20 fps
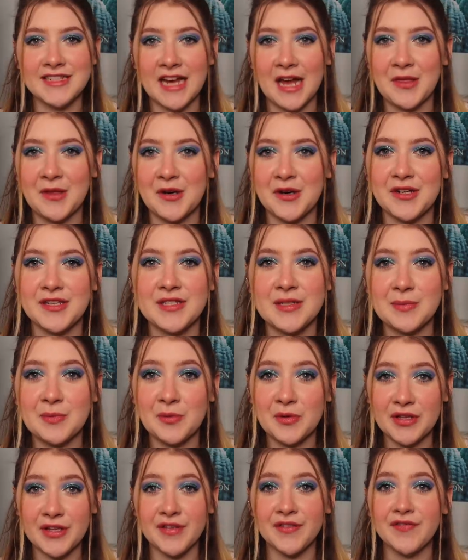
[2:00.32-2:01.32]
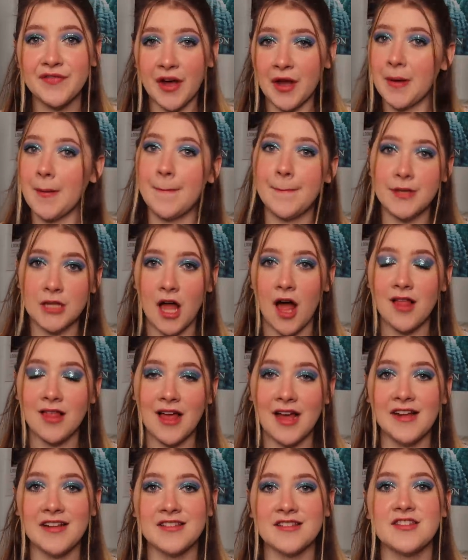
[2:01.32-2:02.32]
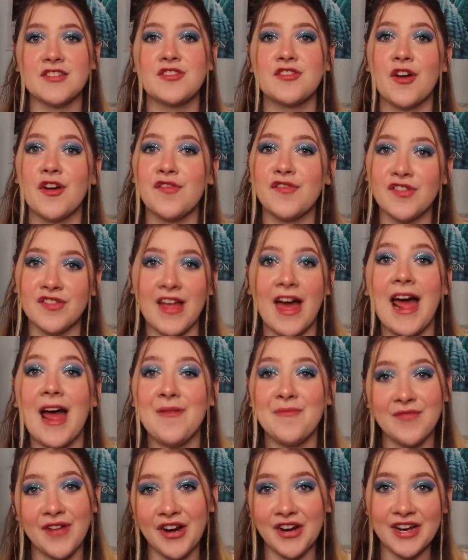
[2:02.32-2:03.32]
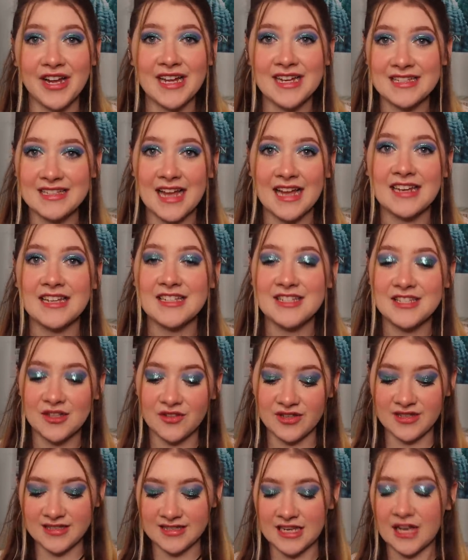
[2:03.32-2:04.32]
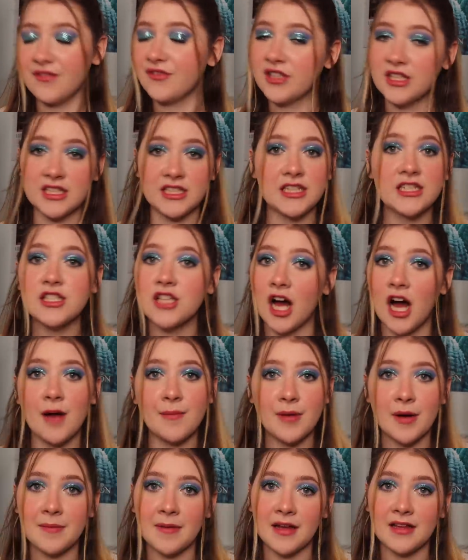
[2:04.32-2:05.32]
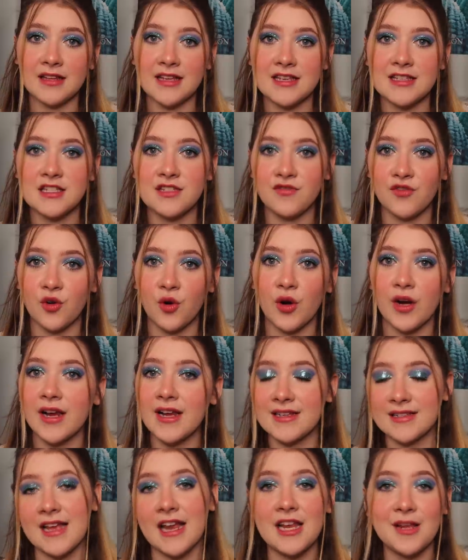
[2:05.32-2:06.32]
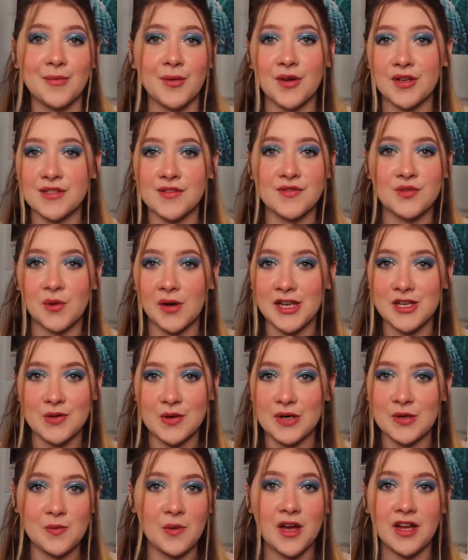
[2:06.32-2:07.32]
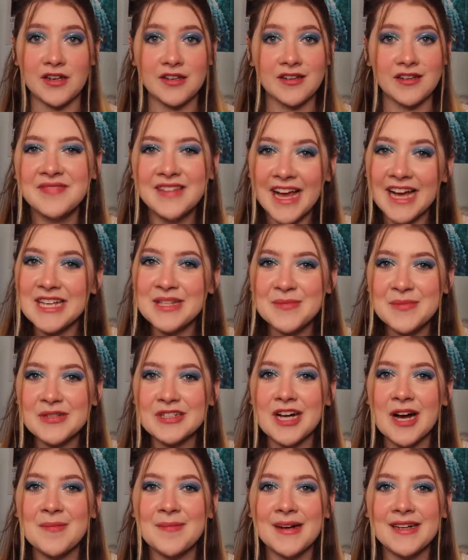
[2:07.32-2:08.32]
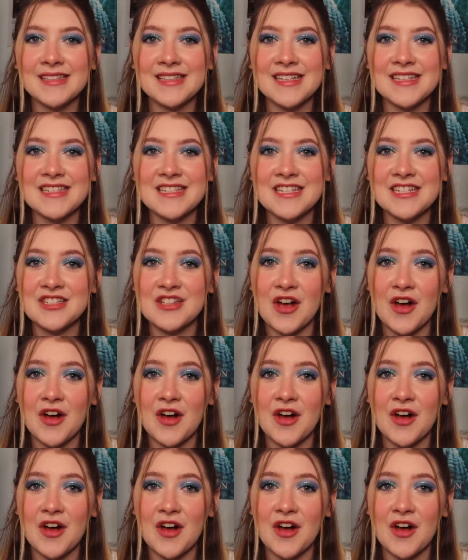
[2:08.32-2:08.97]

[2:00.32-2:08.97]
together some really fun plot lines. So for that, I'm very excited. So this is definitely top on my list for exciting books of 2021. Next book on my list is